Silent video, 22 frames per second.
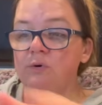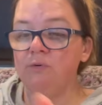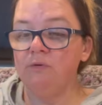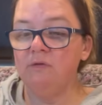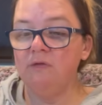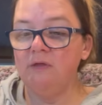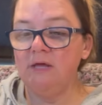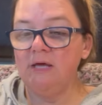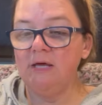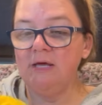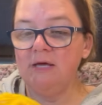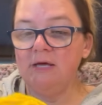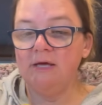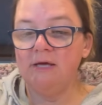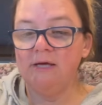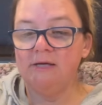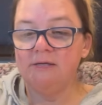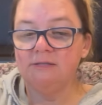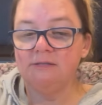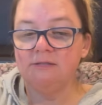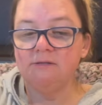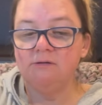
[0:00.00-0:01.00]

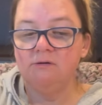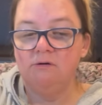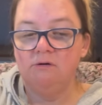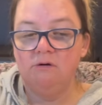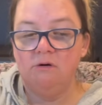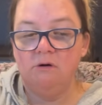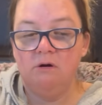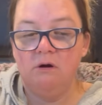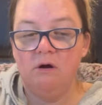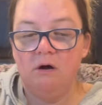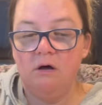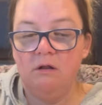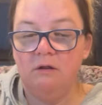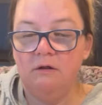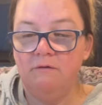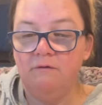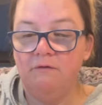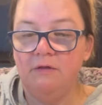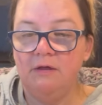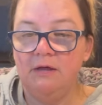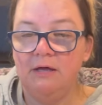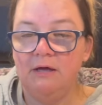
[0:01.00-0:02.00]
these are all
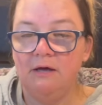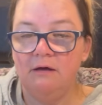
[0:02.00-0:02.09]
of the